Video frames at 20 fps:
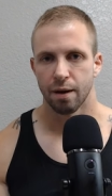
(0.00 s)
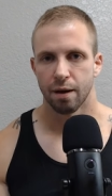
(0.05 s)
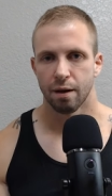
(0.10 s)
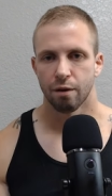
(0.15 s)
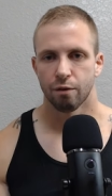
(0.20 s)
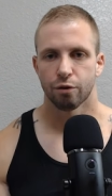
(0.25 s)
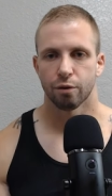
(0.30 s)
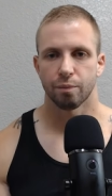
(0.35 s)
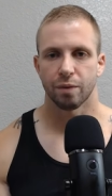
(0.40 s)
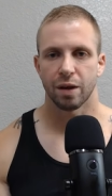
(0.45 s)

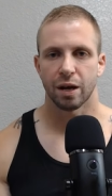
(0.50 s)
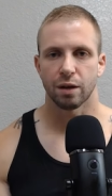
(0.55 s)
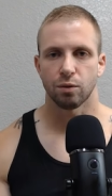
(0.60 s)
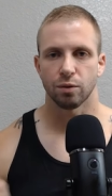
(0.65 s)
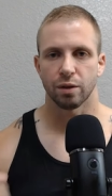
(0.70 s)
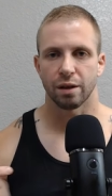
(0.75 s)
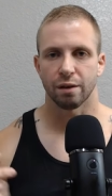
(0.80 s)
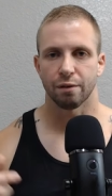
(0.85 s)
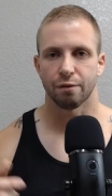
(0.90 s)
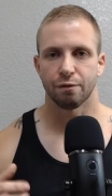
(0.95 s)
from not
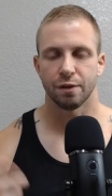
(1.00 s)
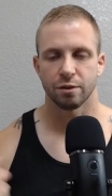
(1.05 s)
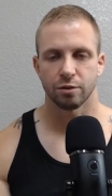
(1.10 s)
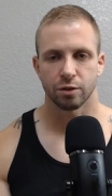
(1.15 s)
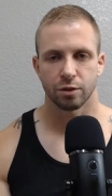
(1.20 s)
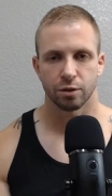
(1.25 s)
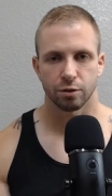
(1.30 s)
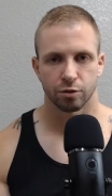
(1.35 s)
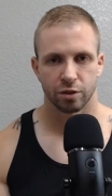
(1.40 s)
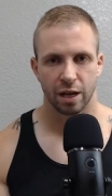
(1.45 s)
only a
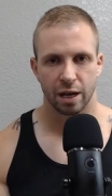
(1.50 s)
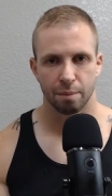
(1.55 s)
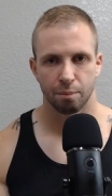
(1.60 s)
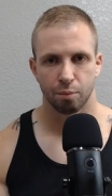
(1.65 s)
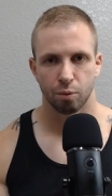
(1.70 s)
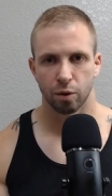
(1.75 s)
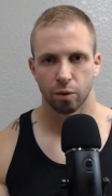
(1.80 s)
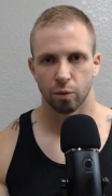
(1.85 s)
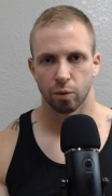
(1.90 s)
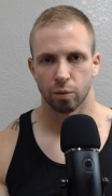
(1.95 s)
physical
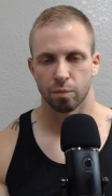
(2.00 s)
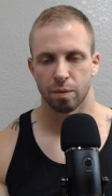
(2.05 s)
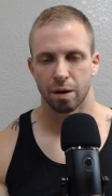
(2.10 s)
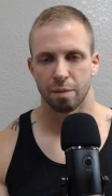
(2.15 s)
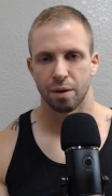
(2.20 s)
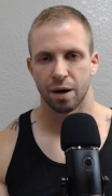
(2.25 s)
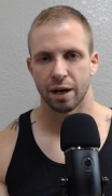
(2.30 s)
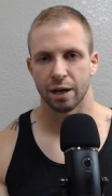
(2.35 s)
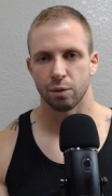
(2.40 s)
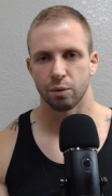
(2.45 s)
standpoint where my
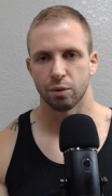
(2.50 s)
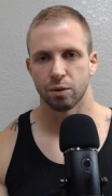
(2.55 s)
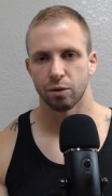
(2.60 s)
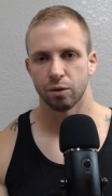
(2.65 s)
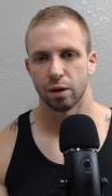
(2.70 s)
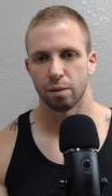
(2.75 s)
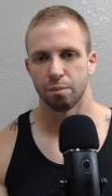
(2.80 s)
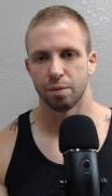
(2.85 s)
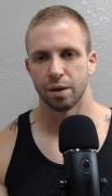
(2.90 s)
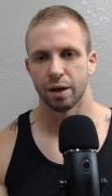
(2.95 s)
body would
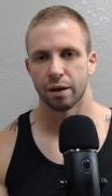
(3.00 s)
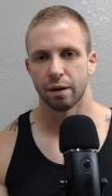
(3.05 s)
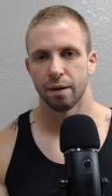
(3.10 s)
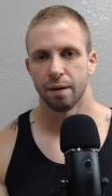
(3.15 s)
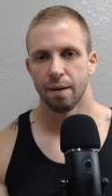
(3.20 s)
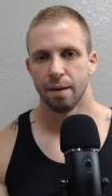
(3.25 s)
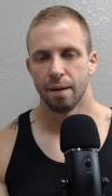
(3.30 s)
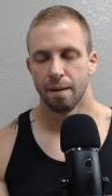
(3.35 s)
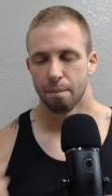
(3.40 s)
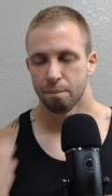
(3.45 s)
hold up better,
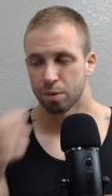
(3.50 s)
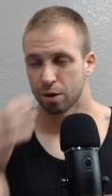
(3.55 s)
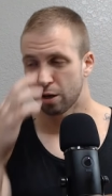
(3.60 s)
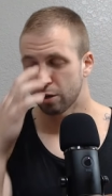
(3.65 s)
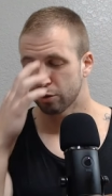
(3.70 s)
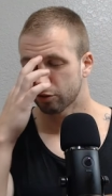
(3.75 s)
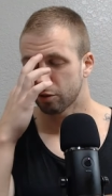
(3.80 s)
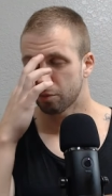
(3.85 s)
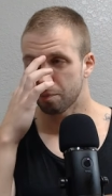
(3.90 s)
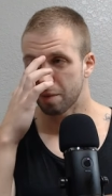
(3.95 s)
but
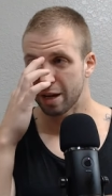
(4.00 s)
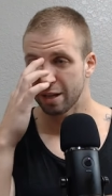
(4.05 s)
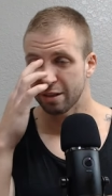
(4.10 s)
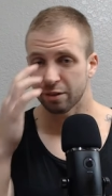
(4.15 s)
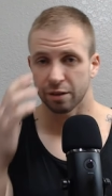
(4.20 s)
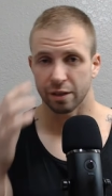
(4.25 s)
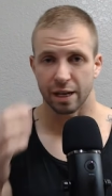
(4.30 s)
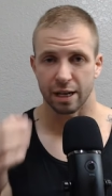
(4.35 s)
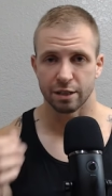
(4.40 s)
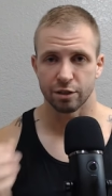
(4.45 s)
also
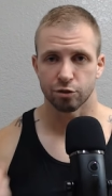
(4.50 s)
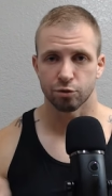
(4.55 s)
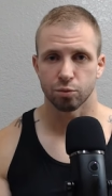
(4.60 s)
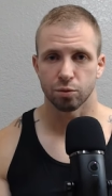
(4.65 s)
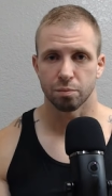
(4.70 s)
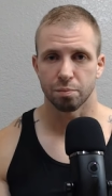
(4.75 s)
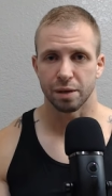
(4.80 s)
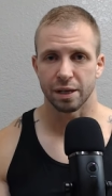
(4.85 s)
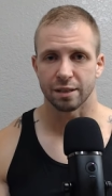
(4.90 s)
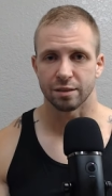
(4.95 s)
mentally I just
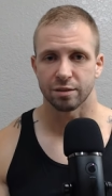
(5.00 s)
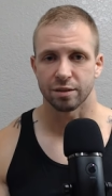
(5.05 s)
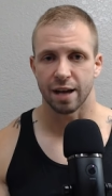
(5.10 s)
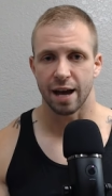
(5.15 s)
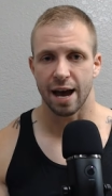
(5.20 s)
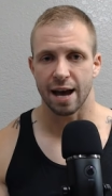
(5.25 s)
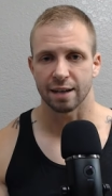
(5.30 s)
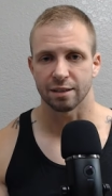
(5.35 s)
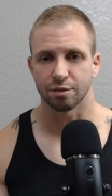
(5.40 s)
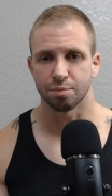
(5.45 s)
wouldn't be as
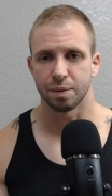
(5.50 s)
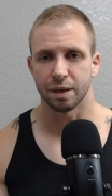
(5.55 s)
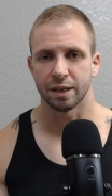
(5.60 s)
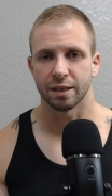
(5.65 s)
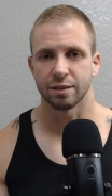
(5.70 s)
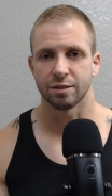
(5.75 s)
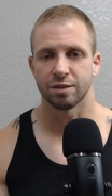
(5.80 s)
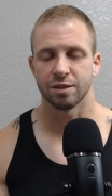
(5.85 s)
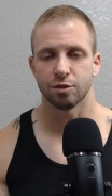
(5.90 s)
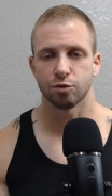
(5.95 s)
taxed,
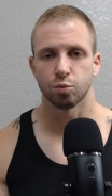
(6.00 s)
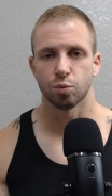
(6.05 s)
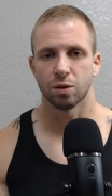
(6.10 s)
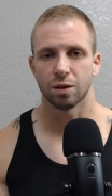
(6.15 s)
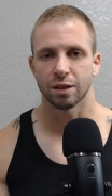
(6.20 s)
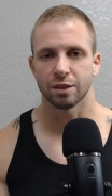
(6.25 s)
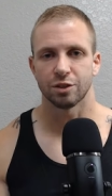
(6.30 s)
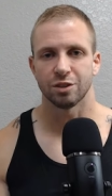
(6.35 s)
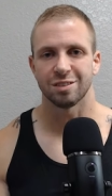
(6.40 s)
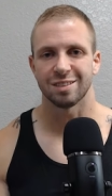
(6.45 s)
because this
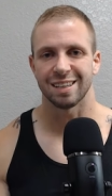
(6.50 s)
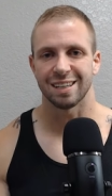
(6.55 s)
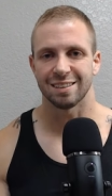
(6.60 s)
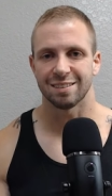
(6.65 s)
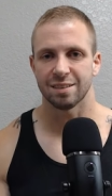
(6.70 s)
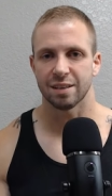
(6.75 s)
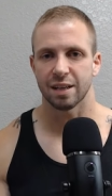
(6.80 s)
work just isn't